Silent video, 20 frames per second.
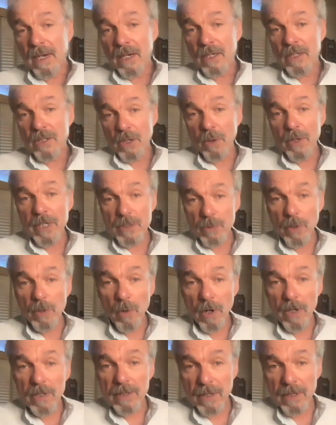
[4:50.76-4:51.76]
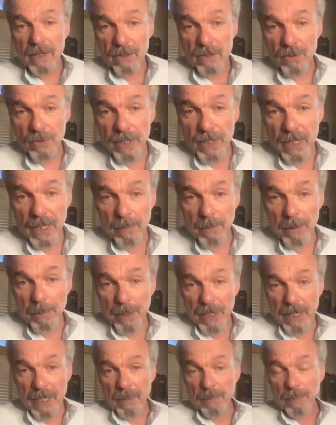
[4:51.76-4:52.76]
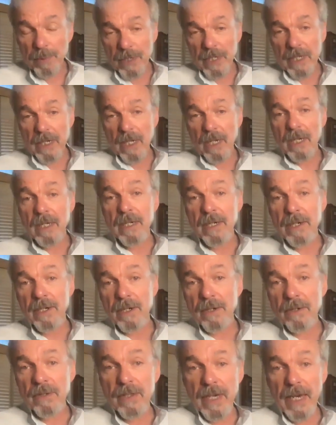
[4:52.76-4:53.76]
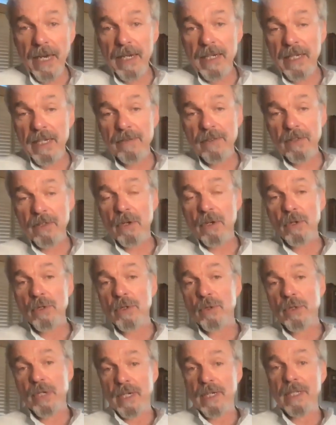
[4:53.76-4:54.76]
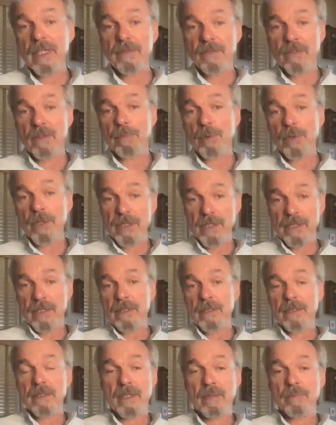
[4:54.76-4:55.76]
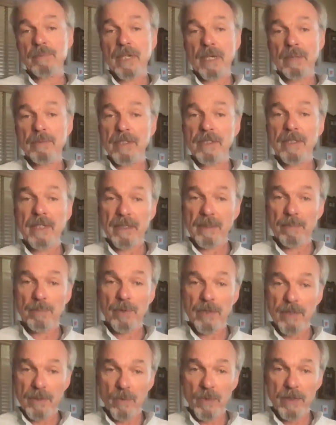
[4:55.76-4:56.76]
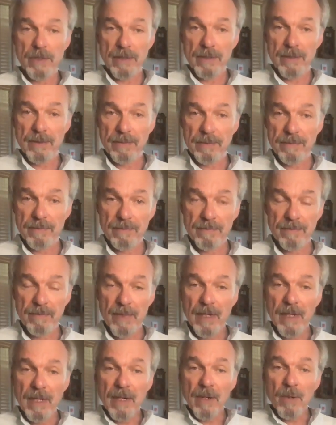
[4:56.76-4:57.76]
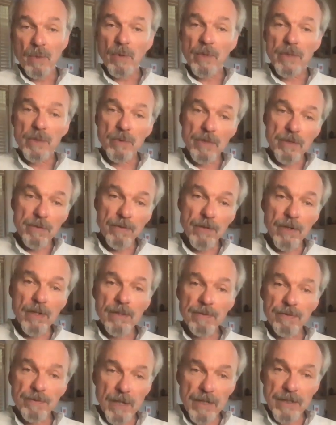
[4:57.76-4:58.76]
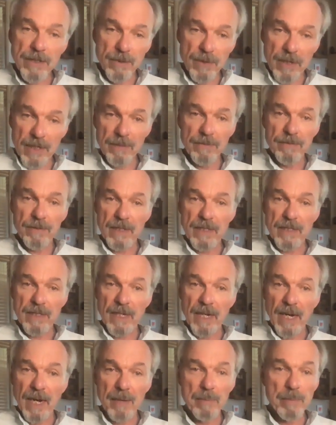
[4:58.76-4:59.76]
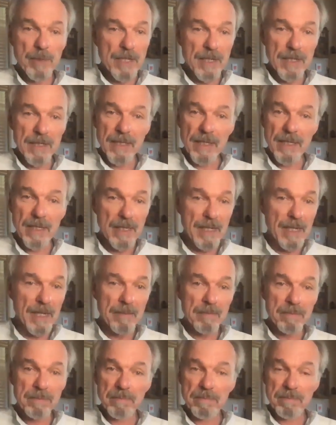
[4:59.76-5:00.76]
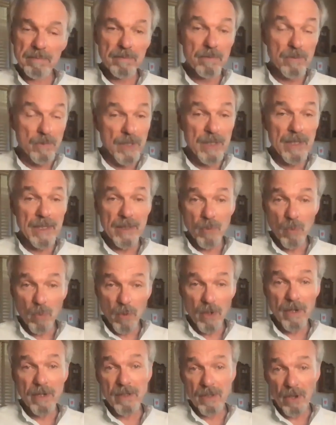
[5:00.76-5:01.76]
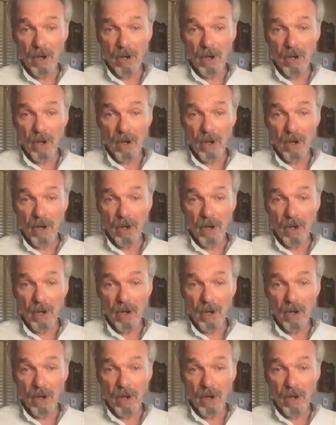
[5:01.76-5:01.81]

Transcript: So as we worked on the dream, it became pretty clear that even though you can leave the prison, sometimes you take the prison with you, which was very frustrating for this guy because he had really worked